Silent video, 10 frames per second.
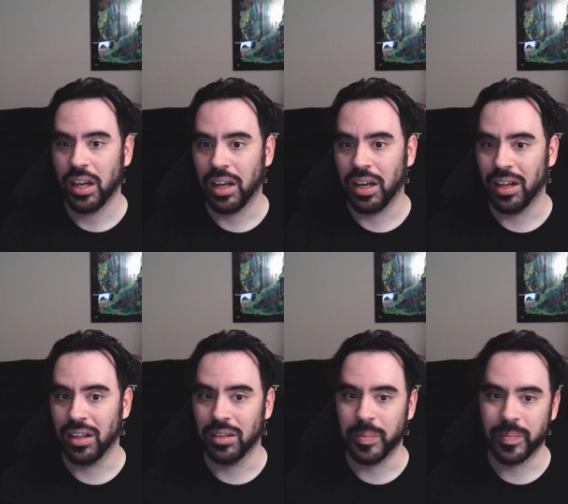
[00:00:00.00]

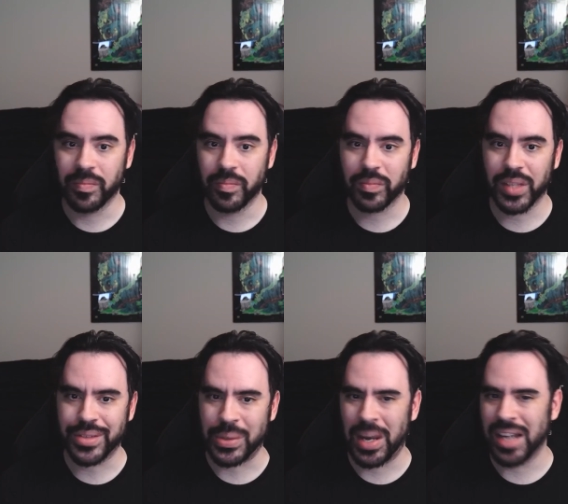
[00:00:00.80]
Uh,
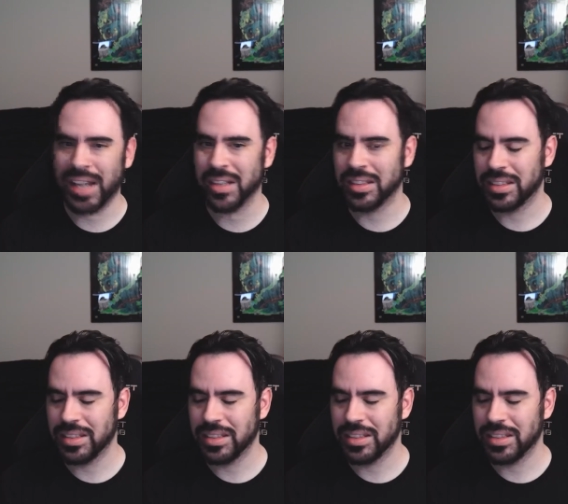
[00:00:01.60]
so I'd